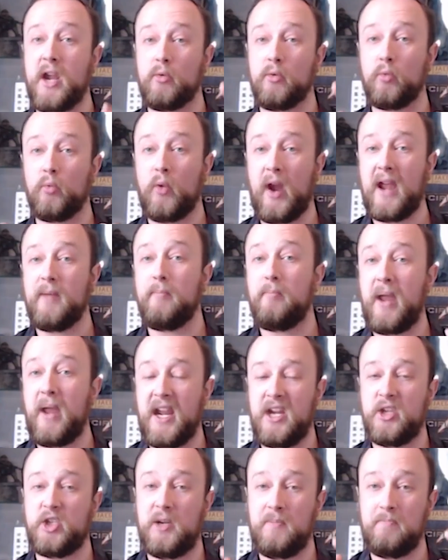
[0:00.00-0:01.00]

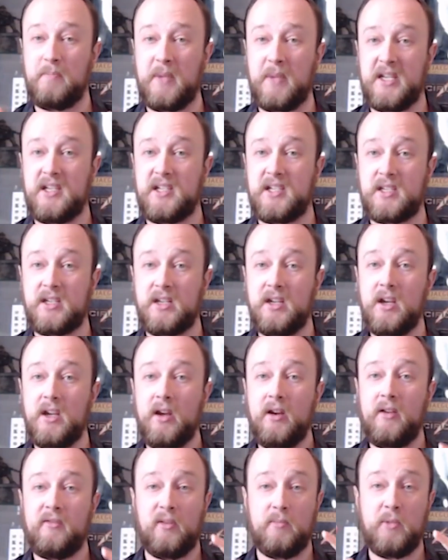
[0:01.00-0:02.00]
rampaging beast
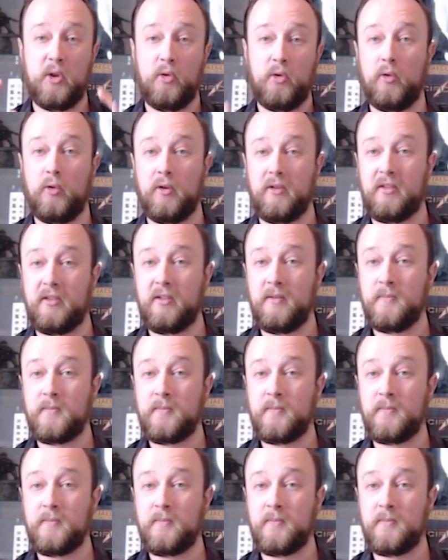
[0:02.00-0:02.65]
from the north.